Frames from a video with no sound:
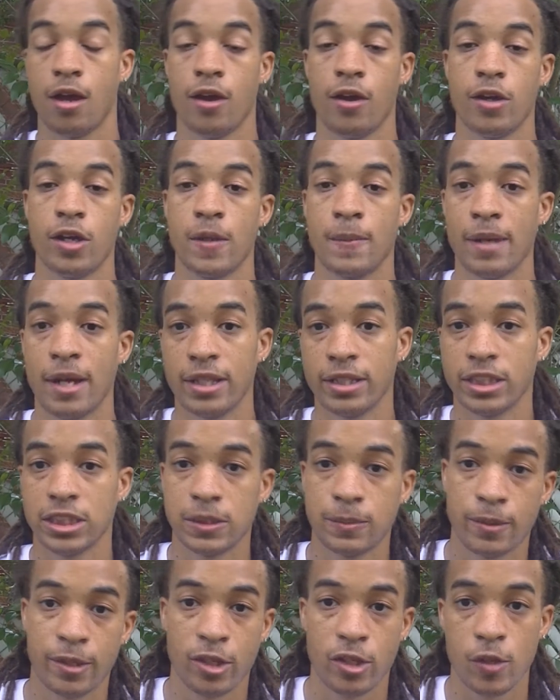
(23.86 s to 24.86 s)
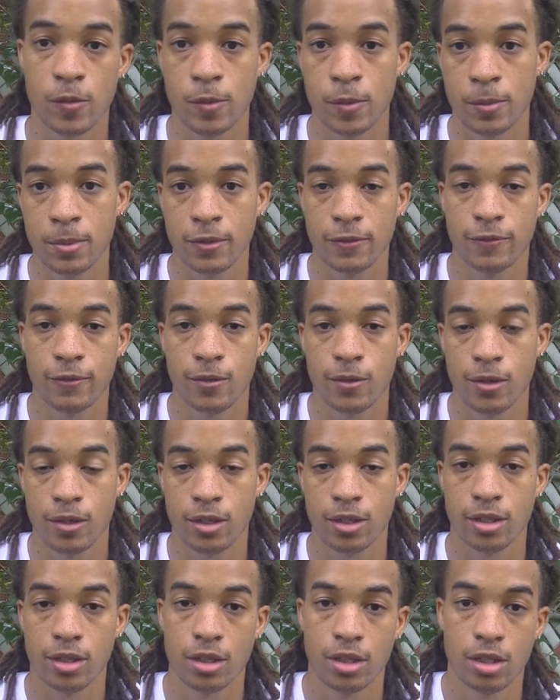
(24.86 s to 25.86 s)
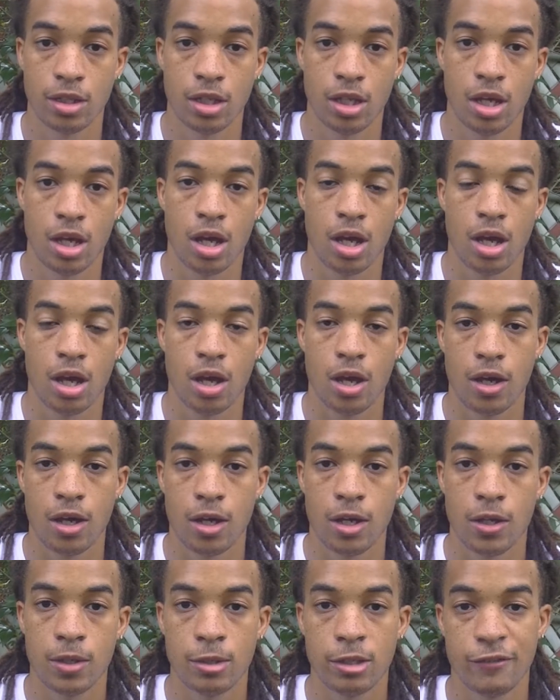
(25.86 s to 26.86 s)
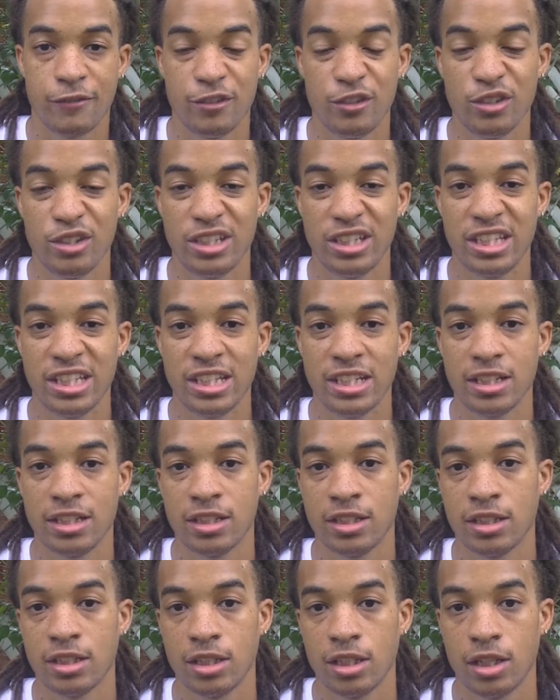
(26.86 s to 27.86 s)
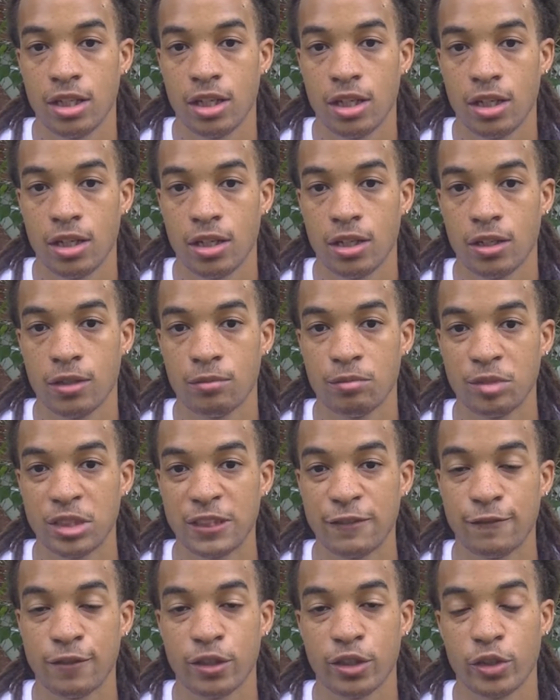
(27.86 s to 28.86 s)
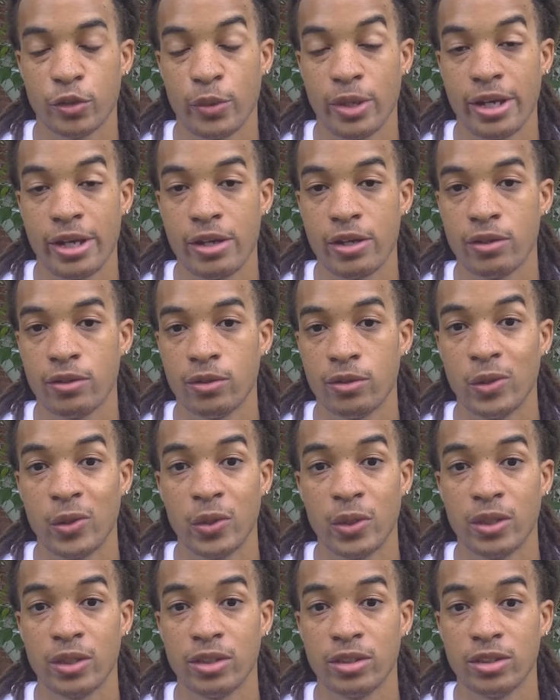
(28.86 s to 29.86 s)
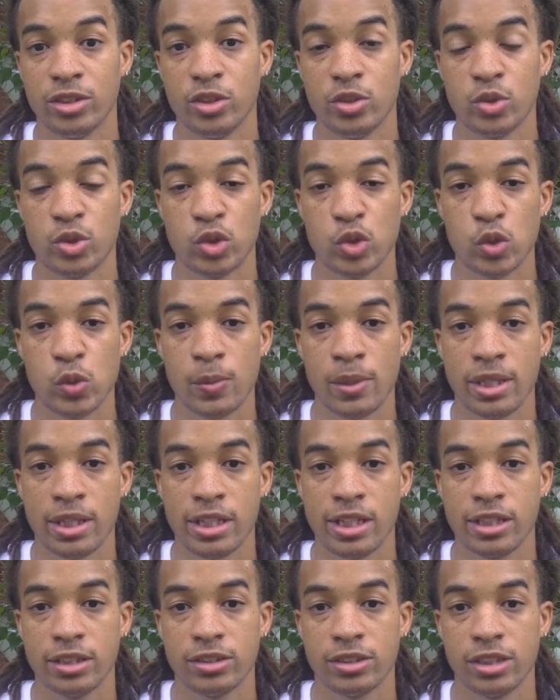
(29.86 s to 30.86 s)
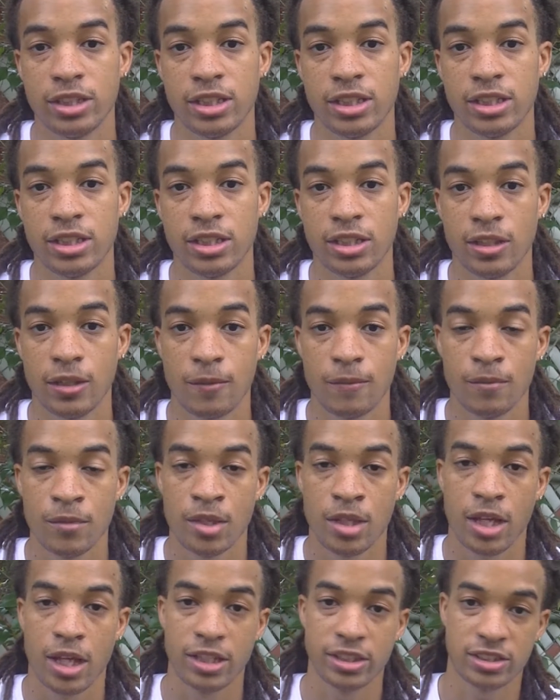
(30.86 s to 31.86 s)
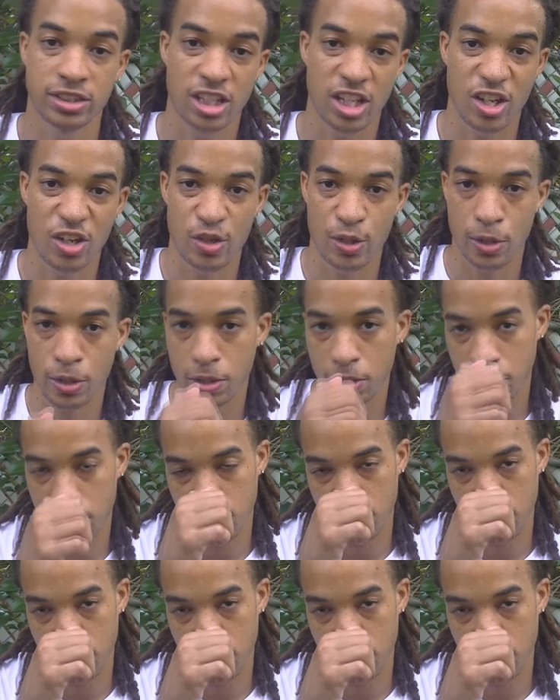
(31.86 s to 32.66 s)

heard about this parable before. If you didn't, it's floating around on YouTube and the internet. I saw